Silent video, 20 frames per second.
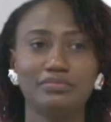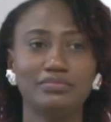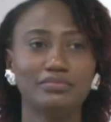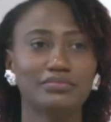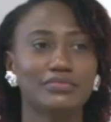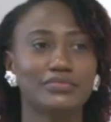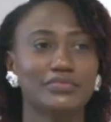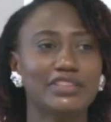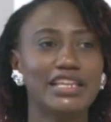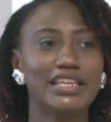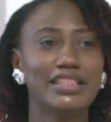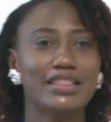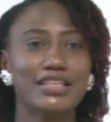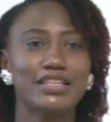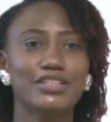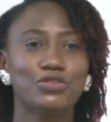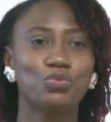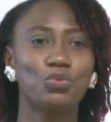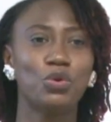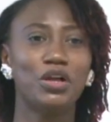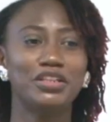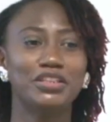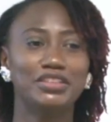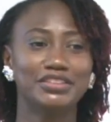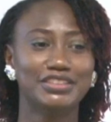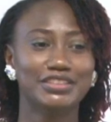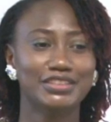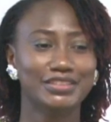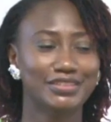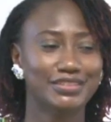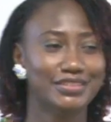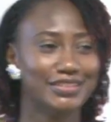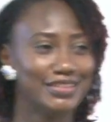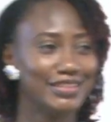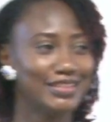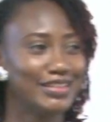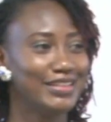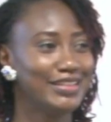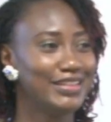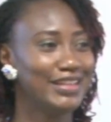in this world
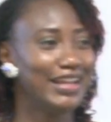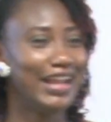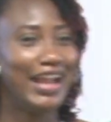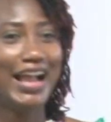has